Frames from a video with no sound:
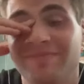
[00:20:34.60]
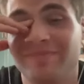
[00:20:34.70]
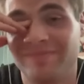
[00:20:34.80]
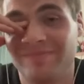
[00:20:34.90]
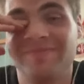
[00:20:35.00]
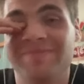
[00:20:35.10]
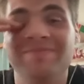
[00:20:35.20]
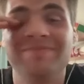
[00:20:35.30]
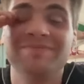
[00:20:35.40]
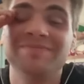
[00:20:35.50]

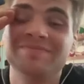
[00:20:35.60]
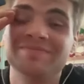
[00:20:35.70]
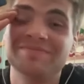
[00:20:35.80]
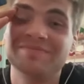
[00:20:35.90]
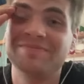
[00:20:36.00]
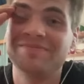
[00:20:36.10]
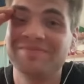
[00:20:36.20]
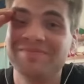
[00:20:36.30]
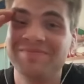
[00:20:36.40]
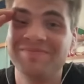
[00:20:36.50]

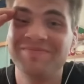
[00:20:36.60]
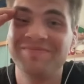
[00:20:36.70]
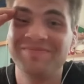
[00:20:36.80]
(no one is talking)